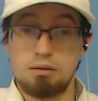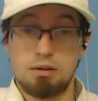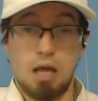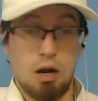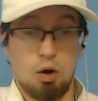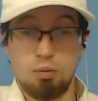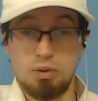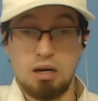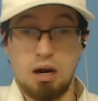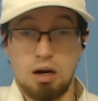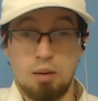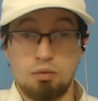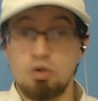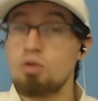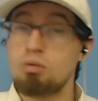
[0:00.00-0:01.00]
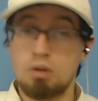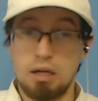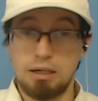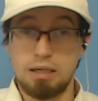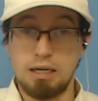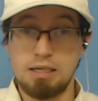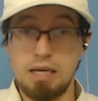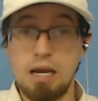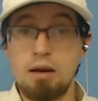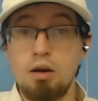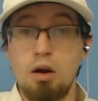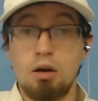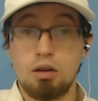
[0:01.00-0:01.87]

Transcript: That hope did not come through. Like I said,